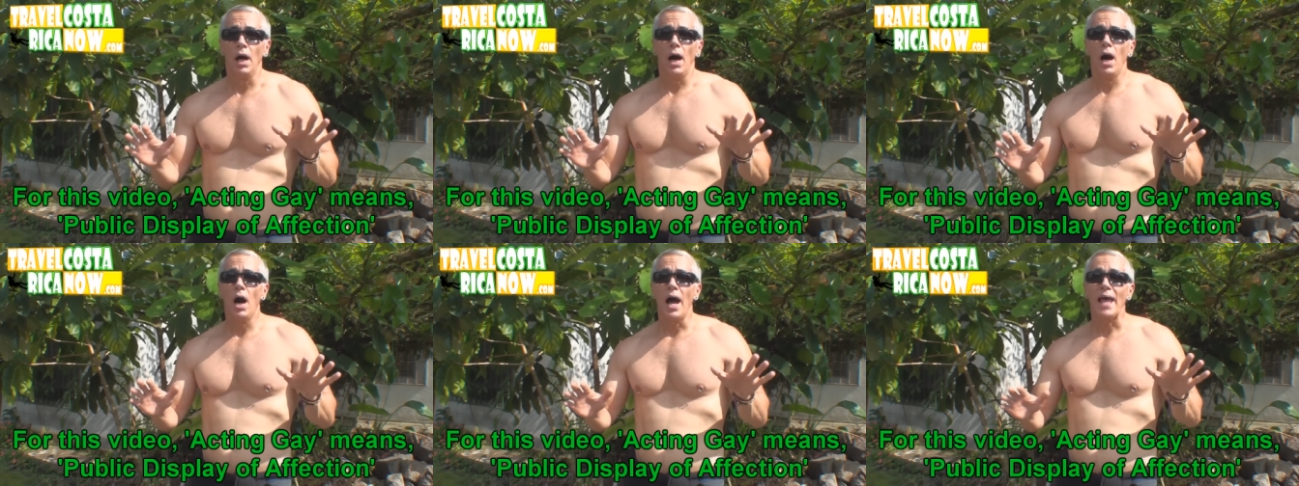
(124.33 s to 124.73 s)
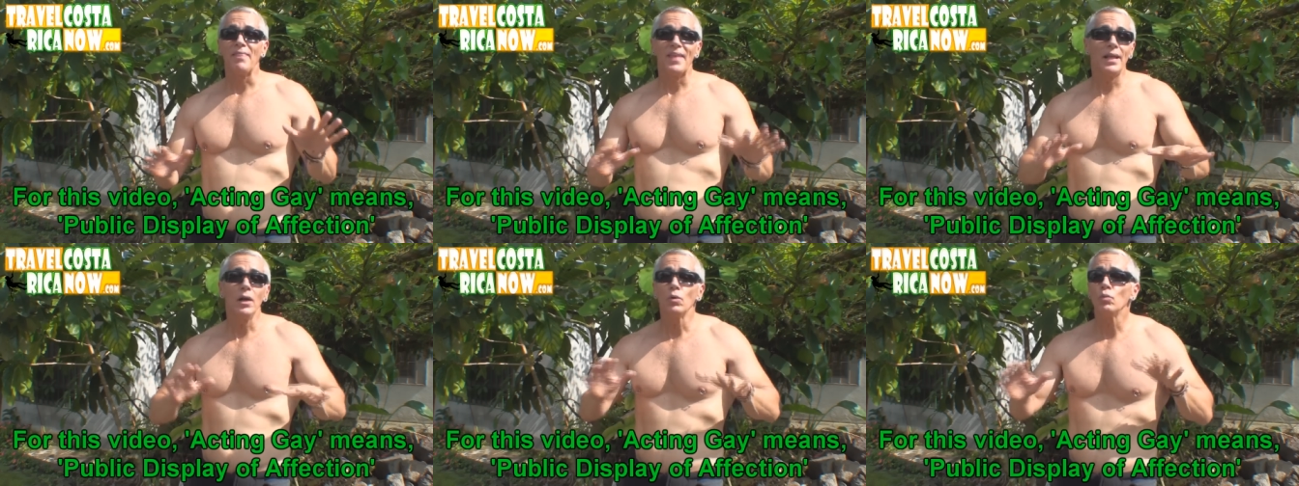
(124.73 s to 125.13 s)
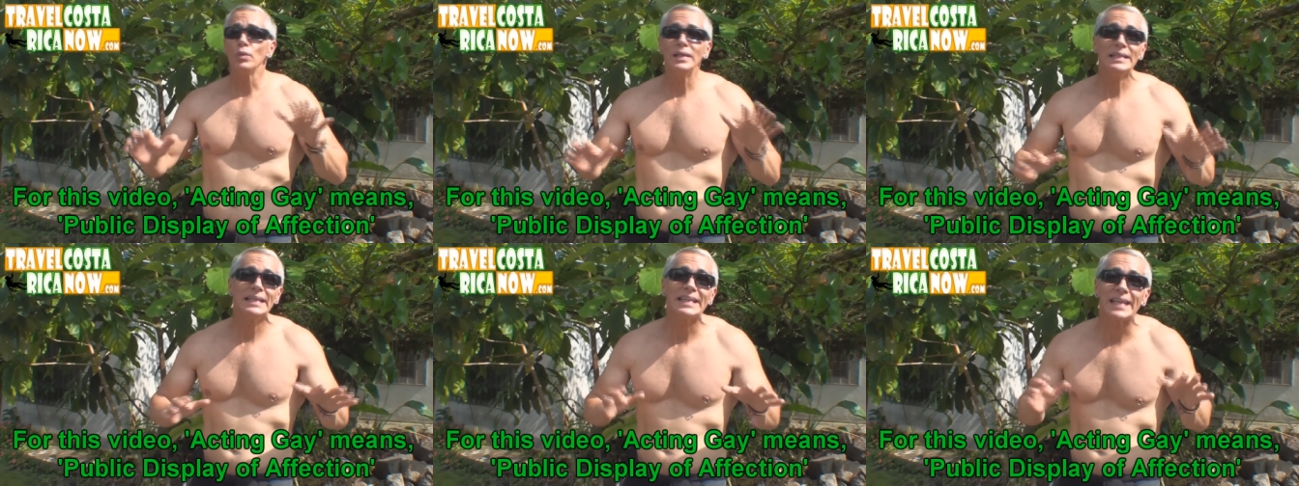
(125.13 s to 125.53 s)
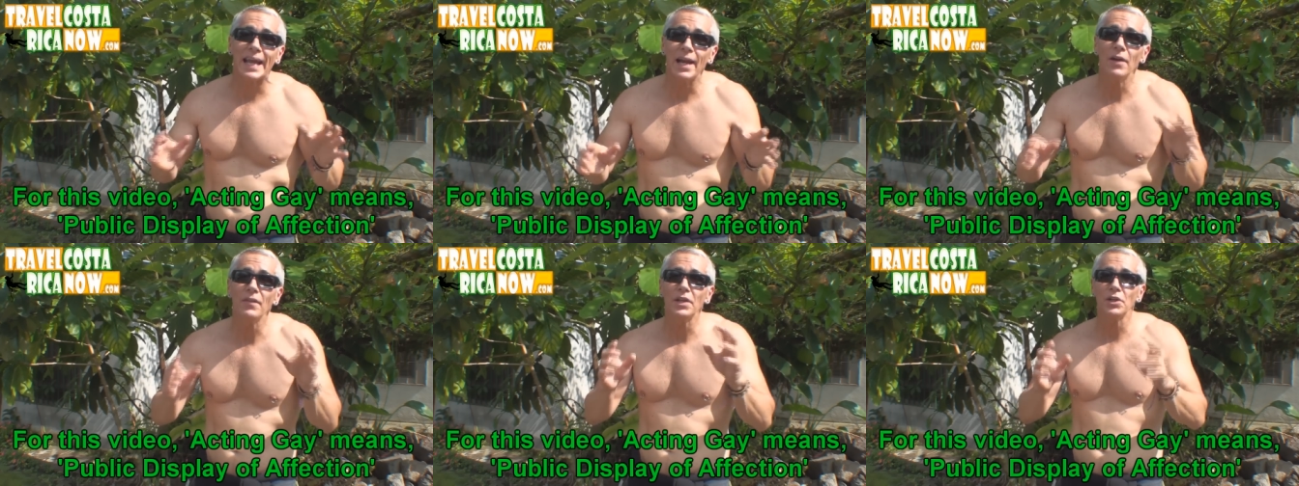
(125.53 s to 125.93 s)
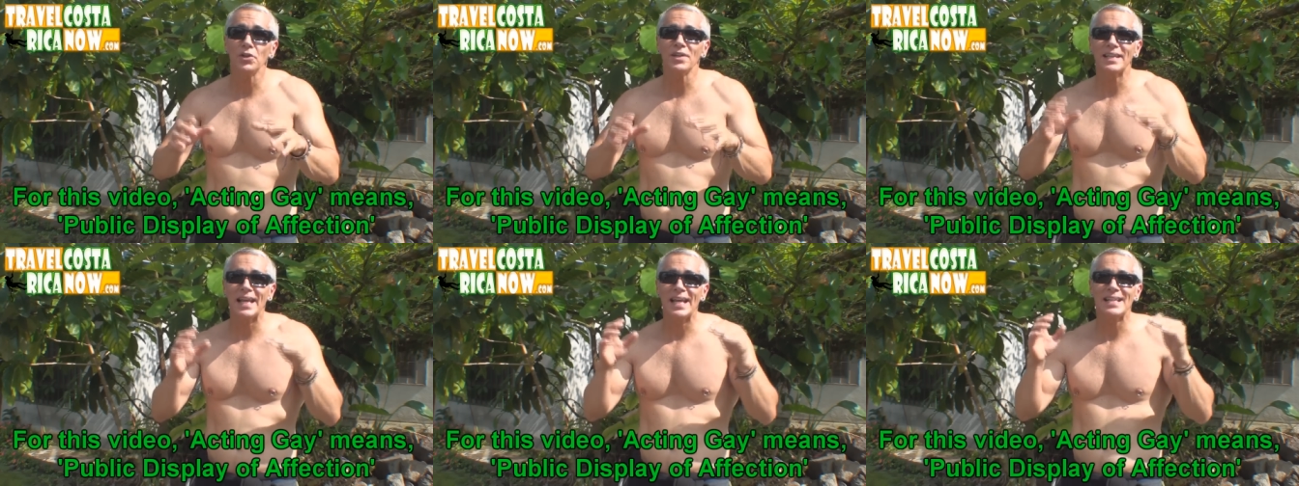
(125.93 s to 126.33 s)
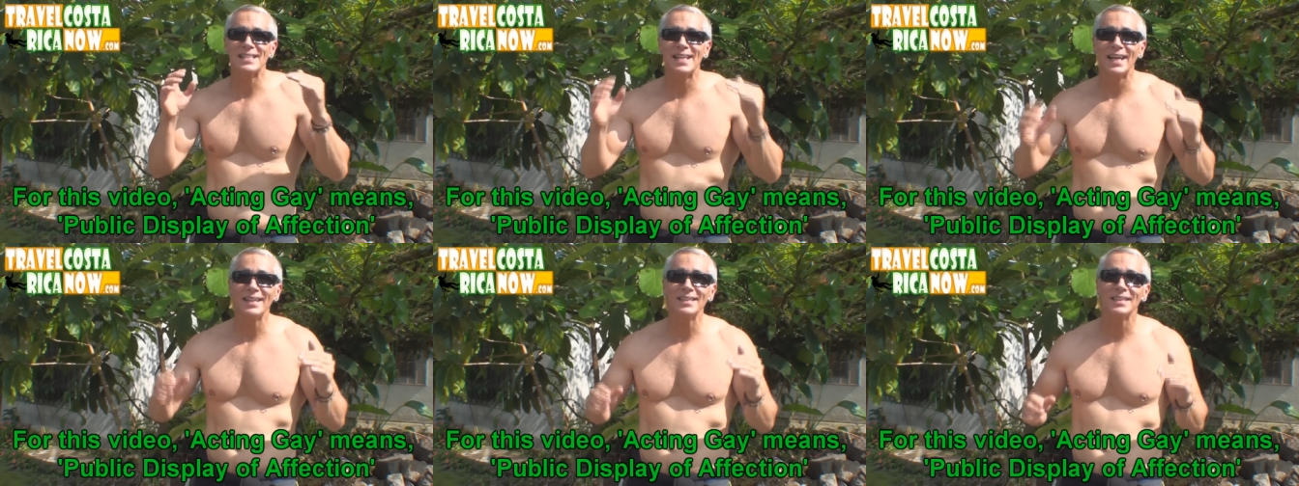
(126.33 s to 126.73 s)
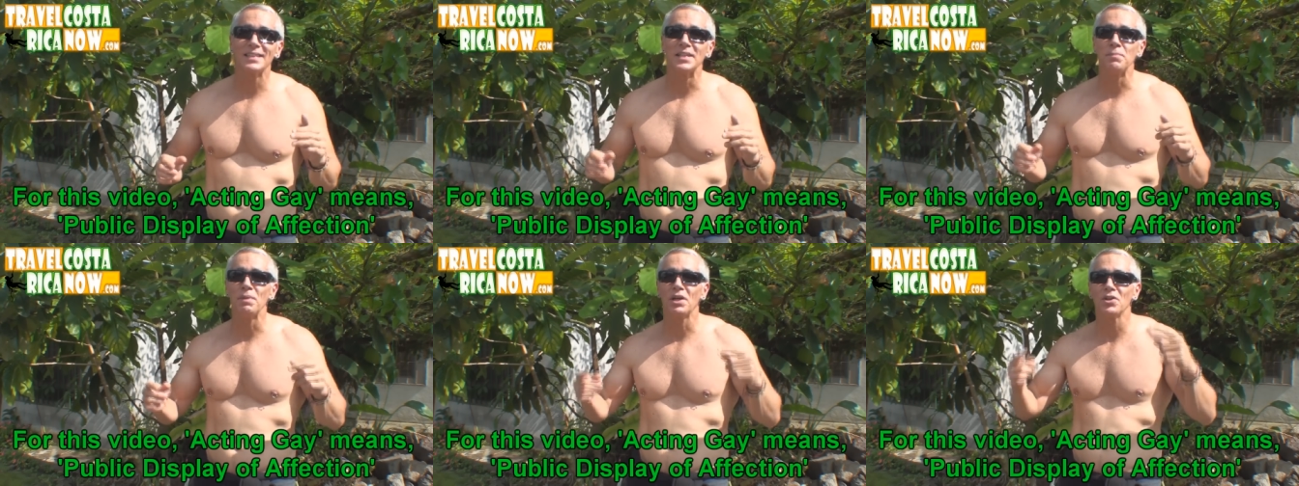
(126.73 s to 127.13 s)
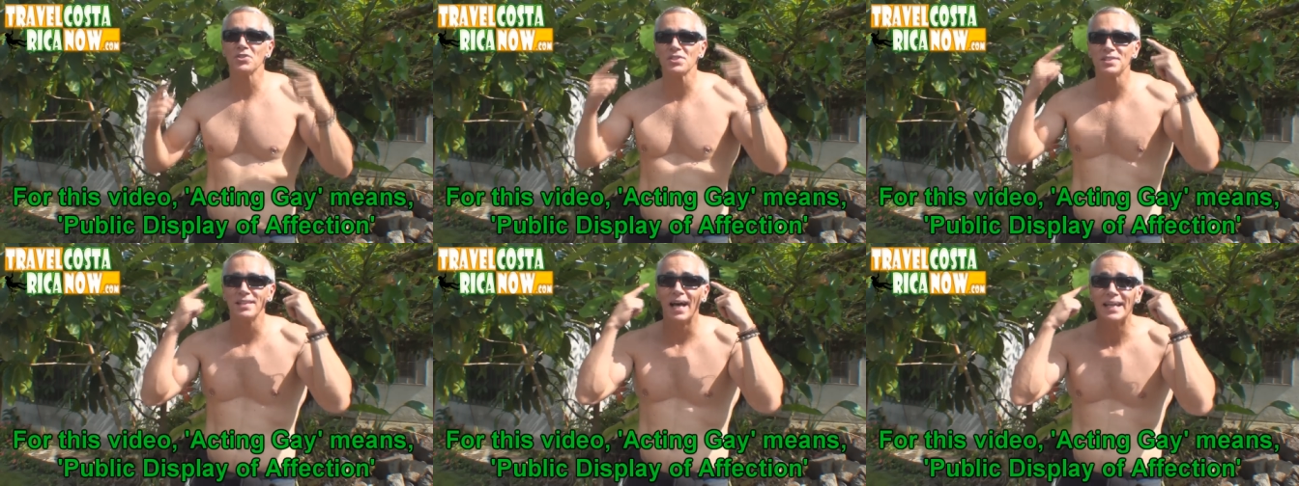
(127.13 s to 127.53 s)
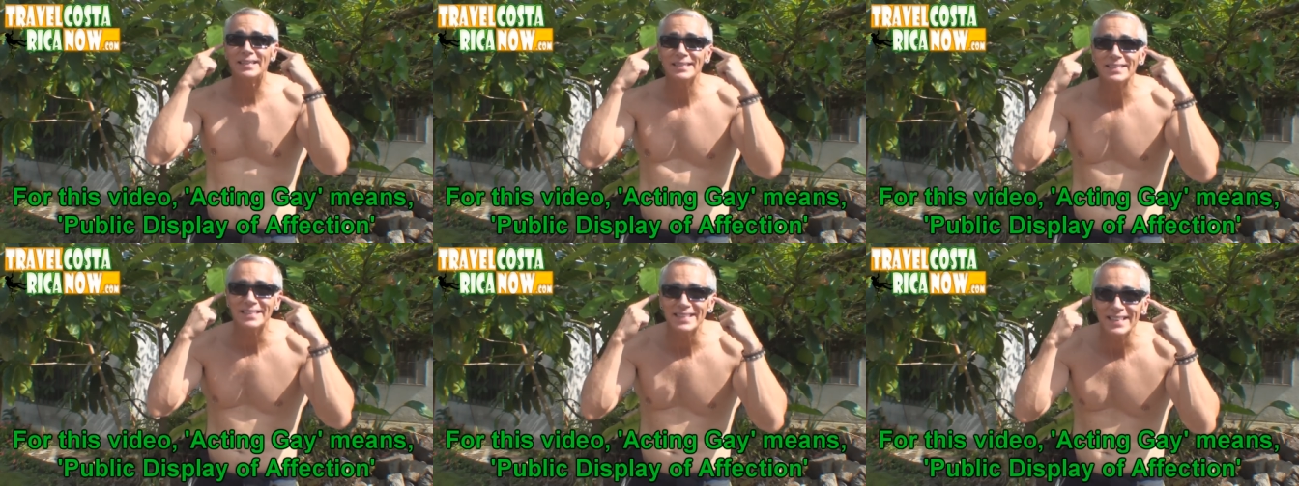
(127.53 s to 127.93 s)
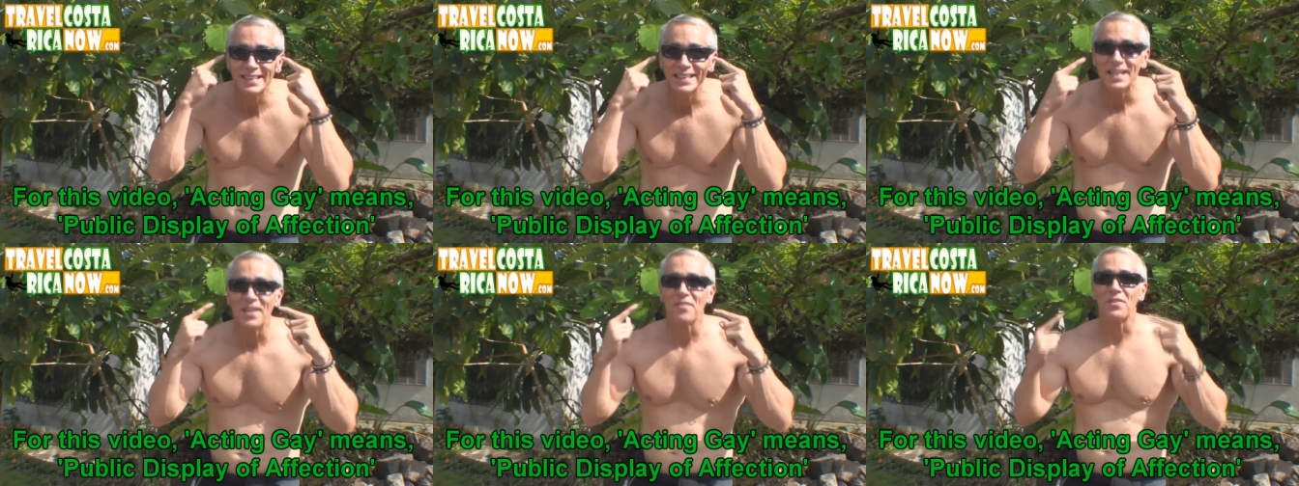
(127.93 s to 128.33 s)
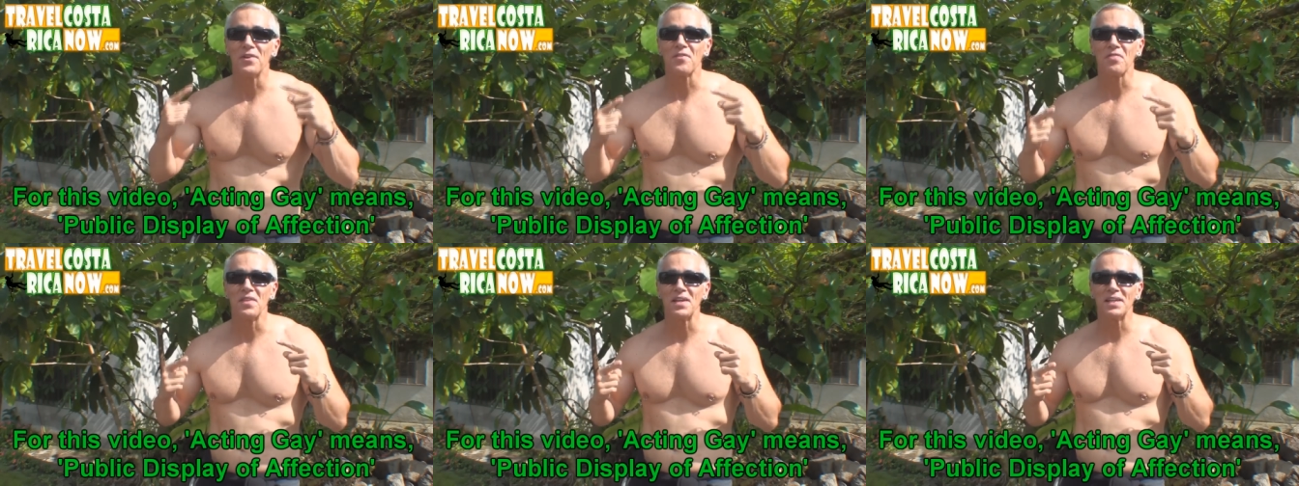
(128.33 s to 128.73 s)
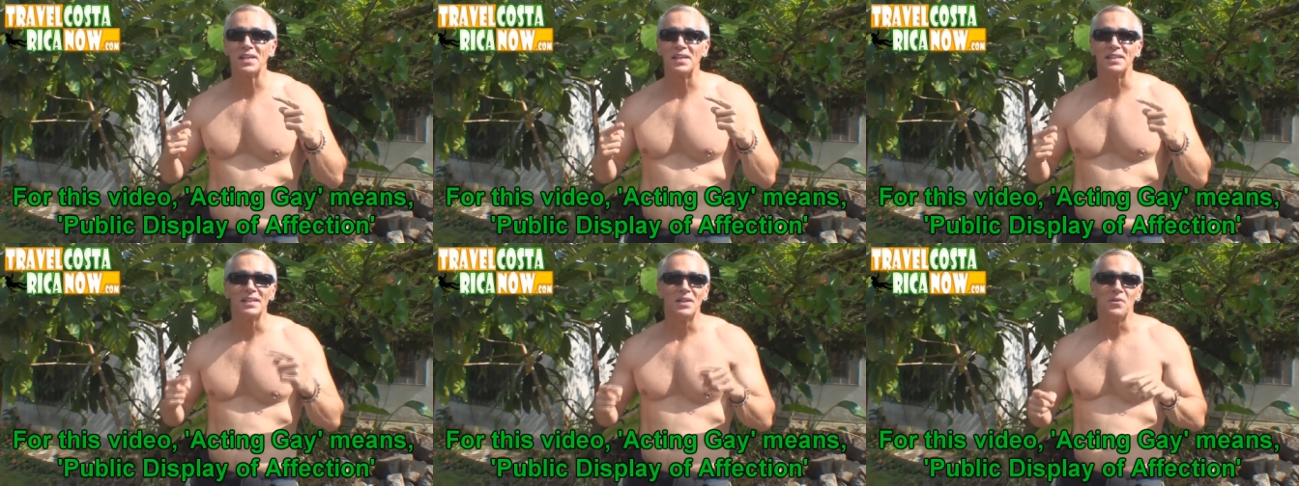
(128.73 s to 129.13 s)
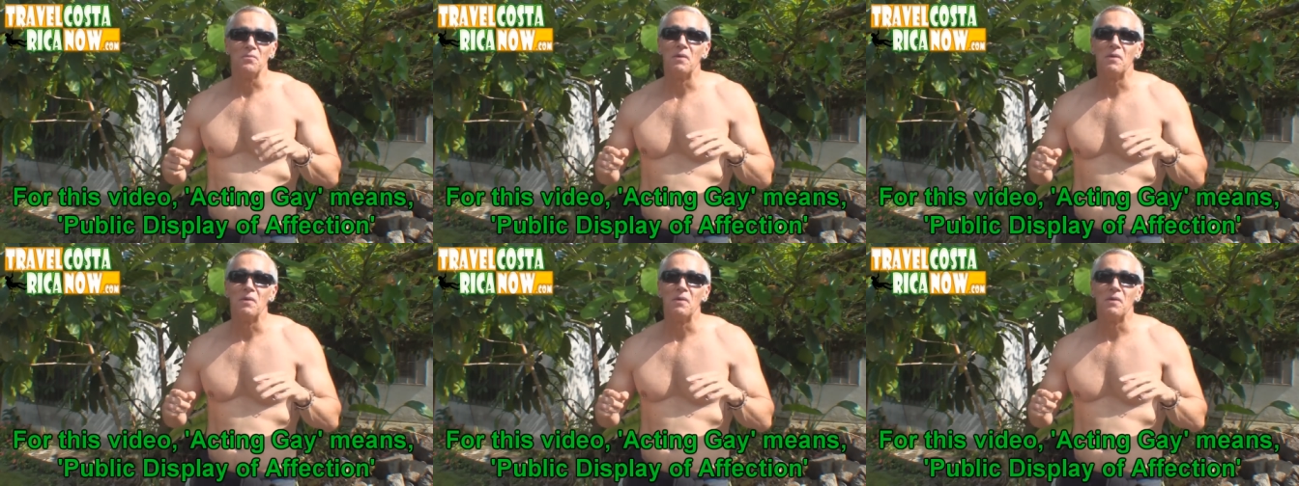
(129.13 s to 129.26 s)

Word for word: Uh, and they don't really care that you're gay technically because silently they're thinking,